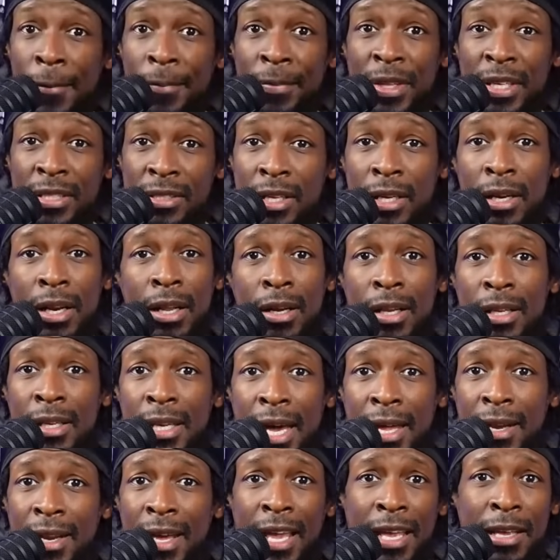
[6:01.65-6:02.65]
It's clearly
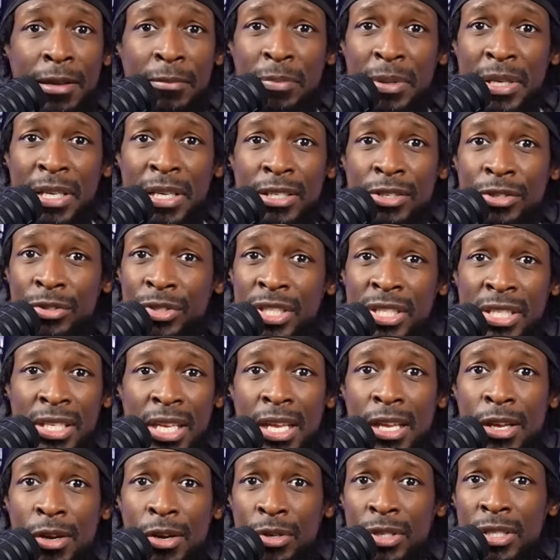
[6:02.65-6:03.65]
not A, B, or
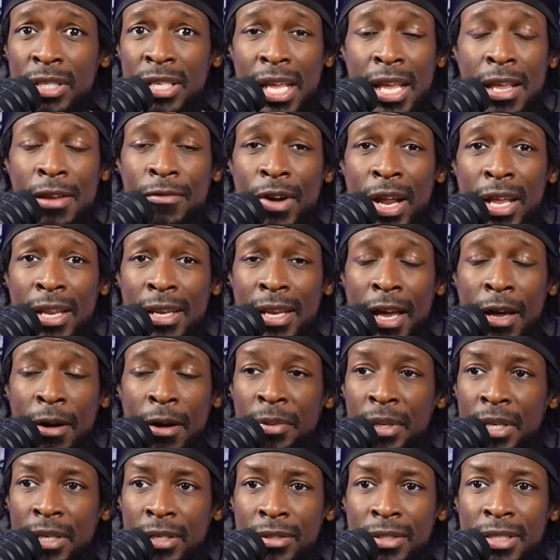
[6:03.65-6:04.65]
C or D right now
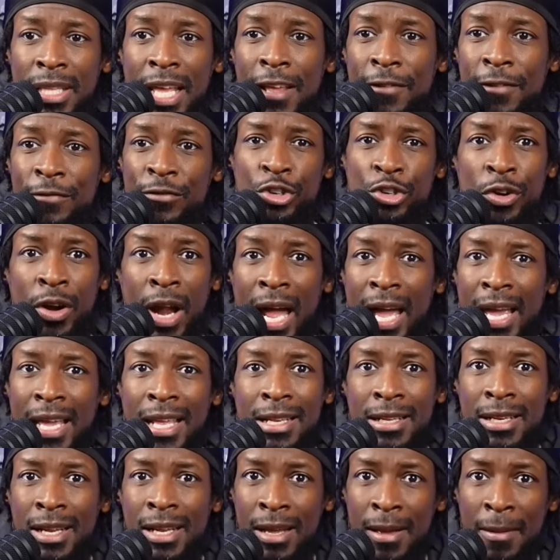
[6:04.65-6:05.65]
because they've
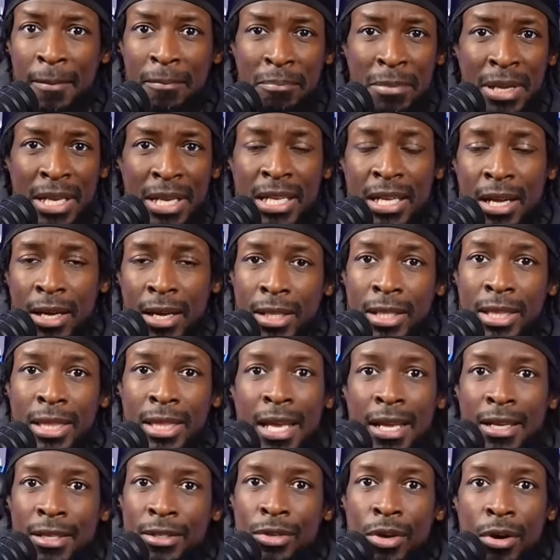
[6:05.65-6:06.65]
tried many other
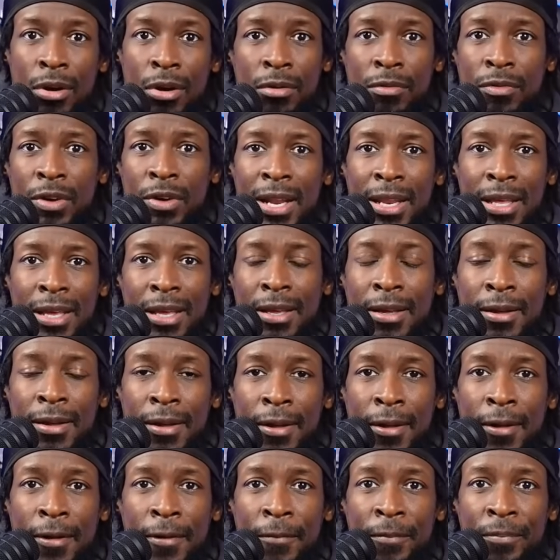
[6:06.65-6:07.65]
things already.
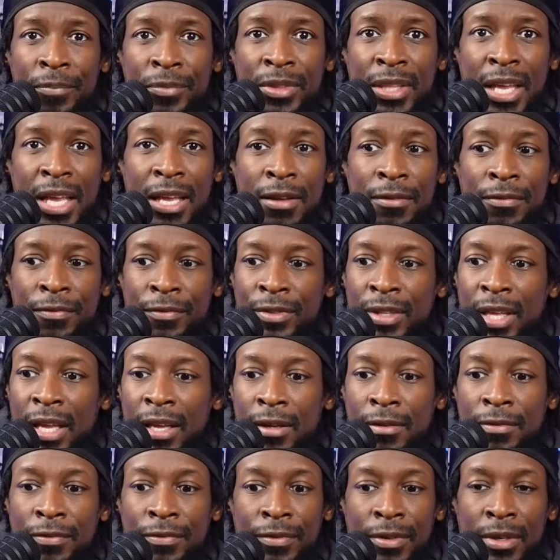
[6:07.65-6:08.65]
They've
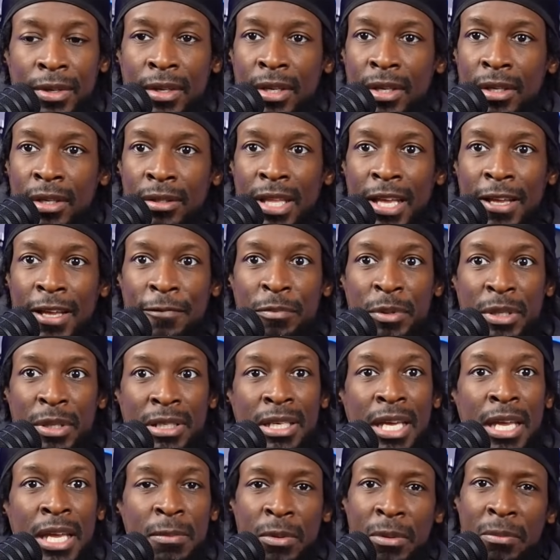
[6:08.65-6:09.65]
they've they've been
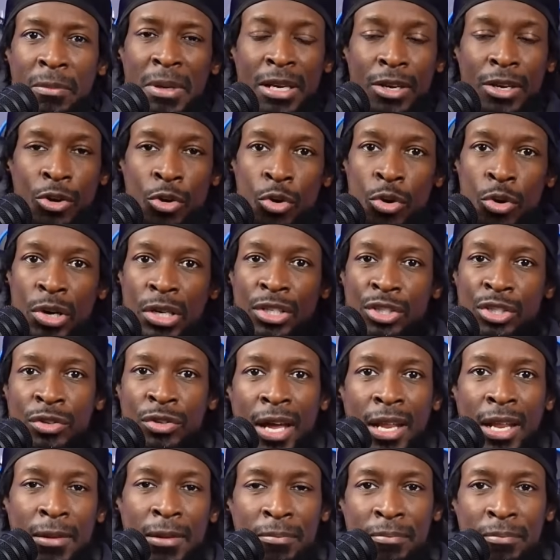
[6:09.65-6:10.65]
keeping him in court,
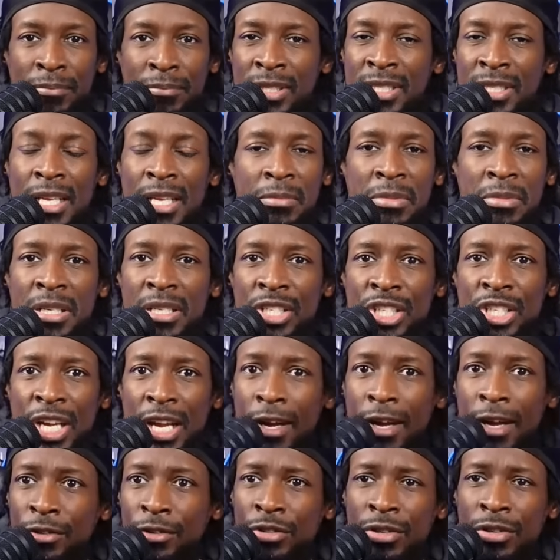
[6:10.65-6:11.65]
trying to send him to
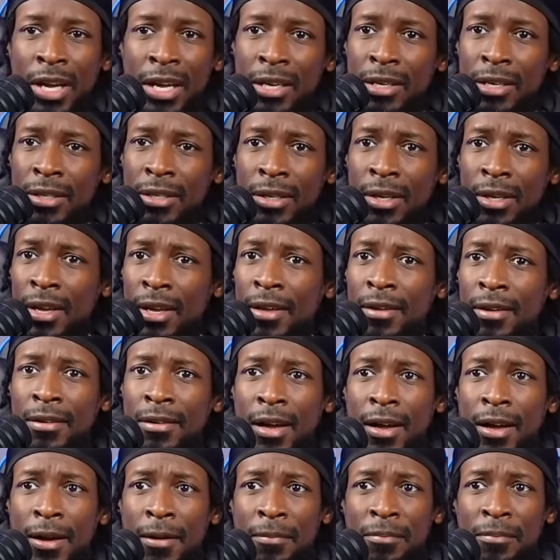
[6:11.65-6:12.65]
jail, trying to
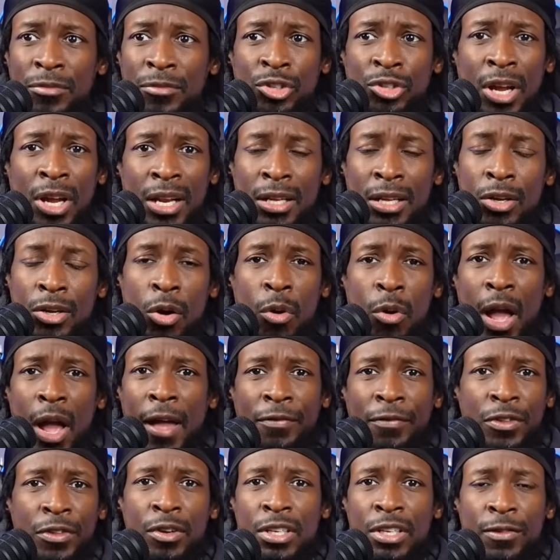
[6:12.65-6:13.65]
um, trying to go
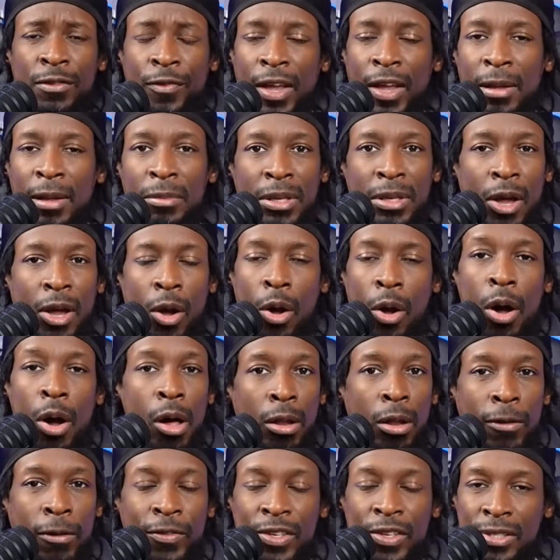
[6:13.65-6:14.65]
after his family,
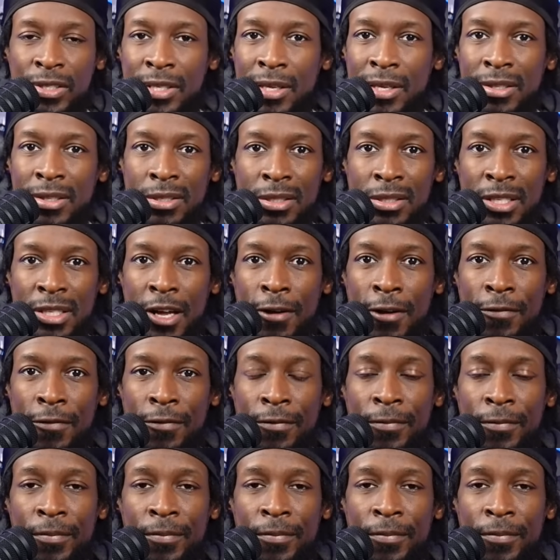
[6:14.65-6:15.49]
all of this other stuff.